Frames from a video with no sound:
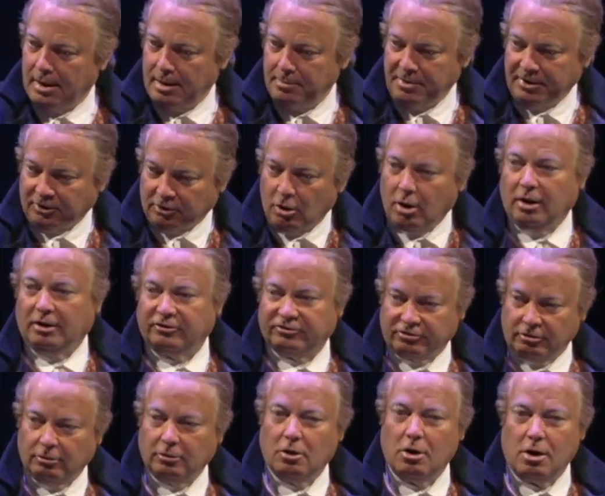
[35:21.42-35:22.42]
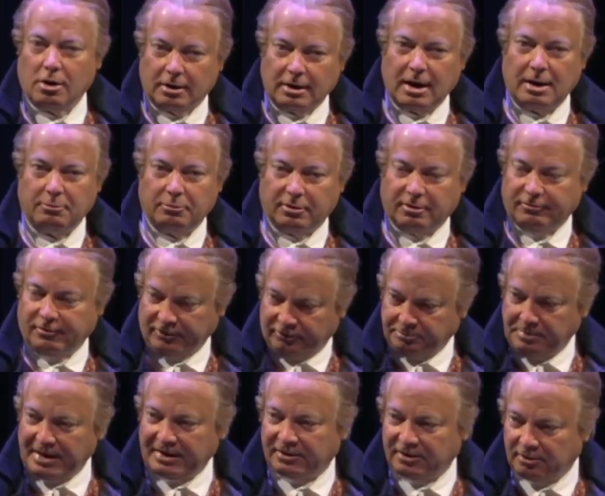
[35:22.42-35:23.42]
I've been gone so long, I would have
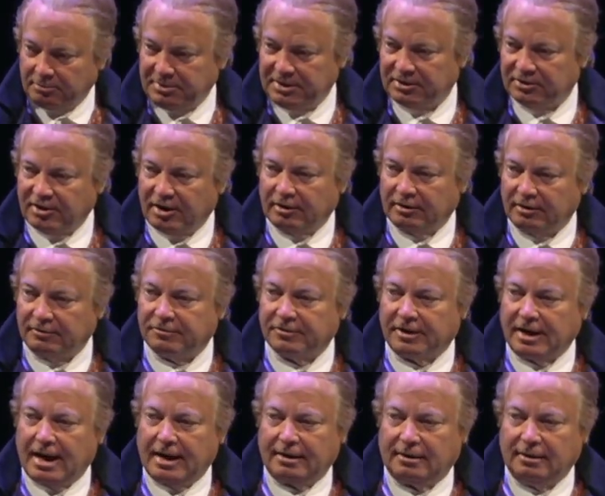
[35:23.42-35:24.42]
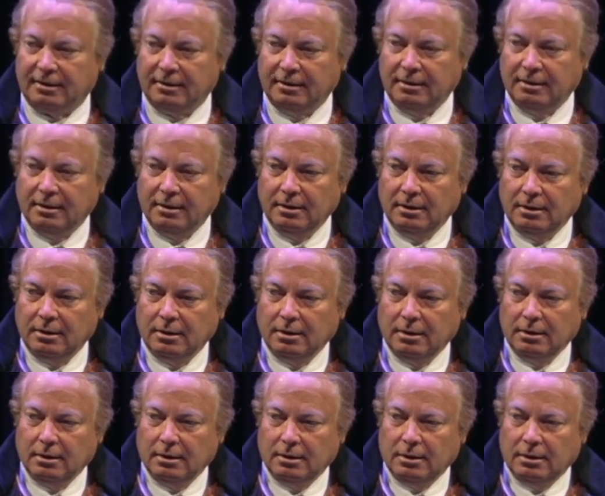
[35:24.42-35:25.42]
expected to be entirely forgotten.
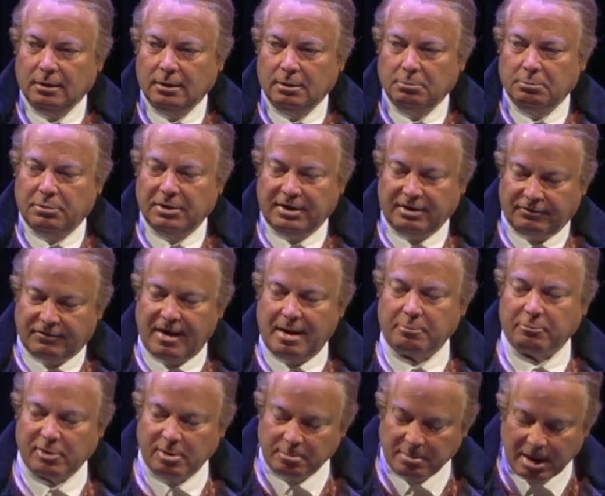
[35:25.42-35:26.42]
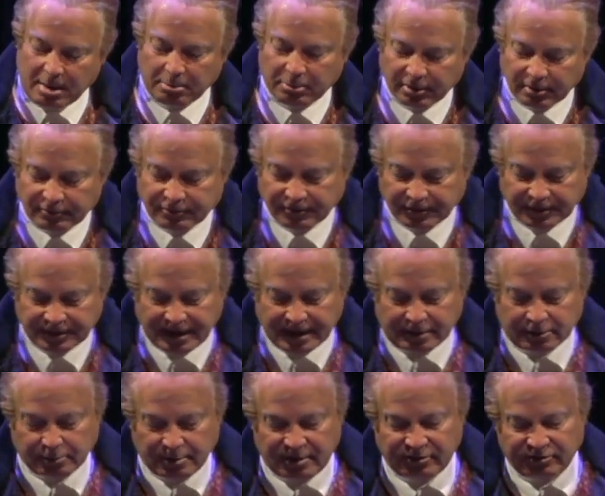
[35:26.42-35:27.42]
But if I'm remembered for the
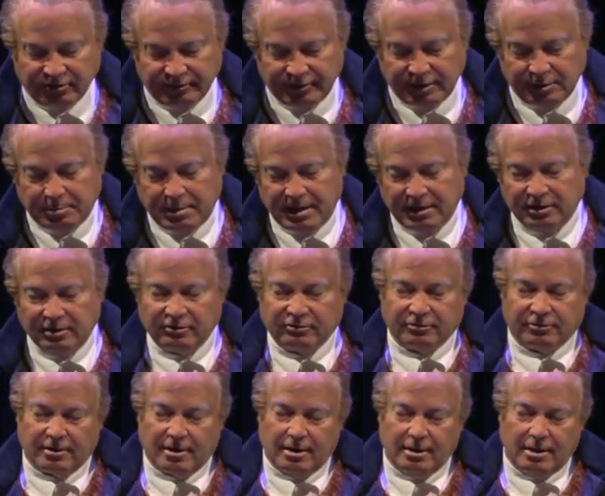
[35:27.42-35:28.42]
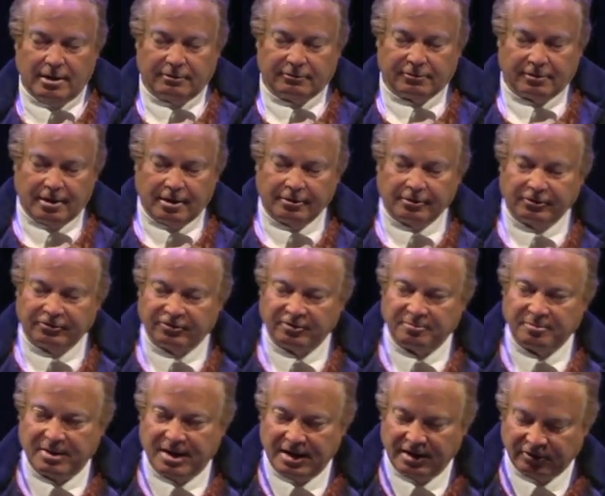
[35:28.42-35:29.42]
Declaration of Independence and for others
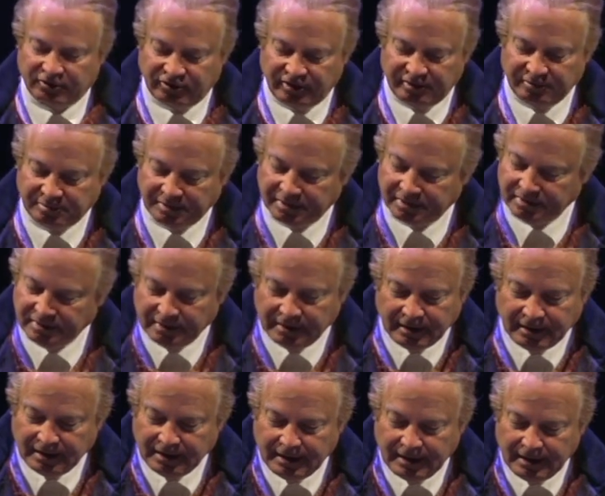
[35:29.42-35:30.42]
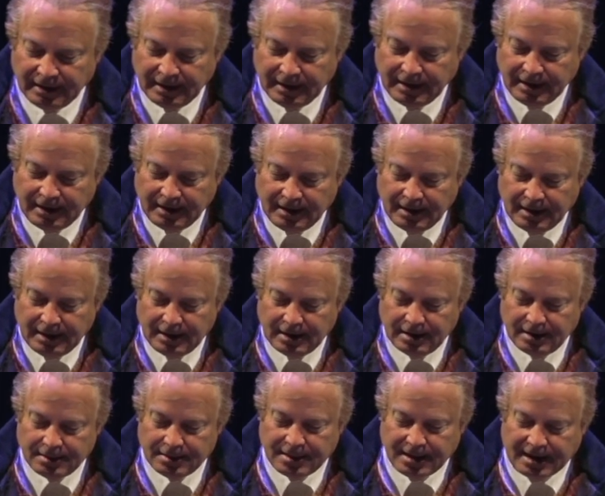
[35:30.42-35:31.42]
of my achievement,
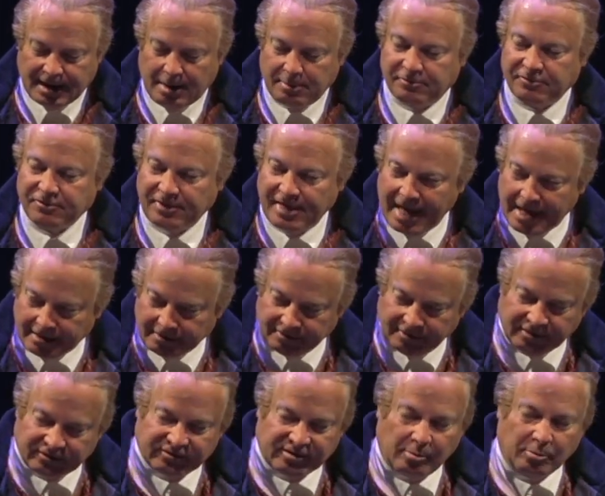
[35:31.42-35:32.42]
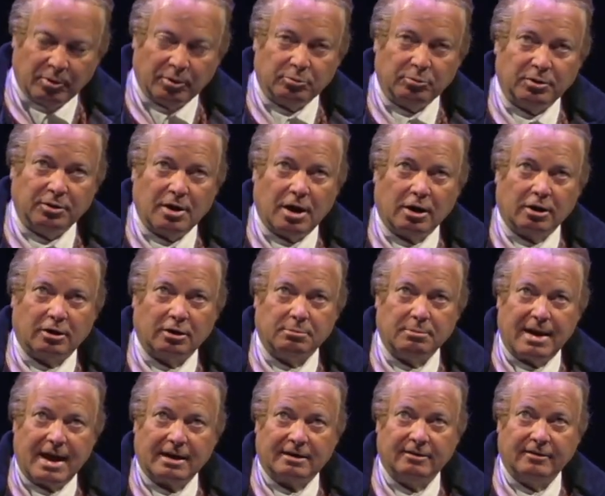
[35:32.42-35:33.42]
then I'm flattered that someone would
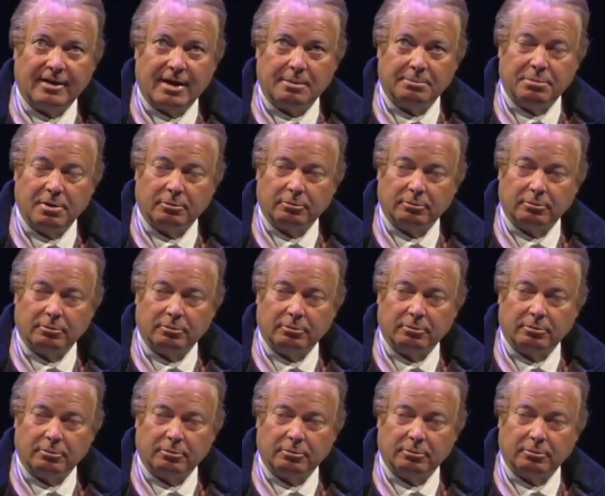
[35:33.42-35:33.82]
hearken back to that.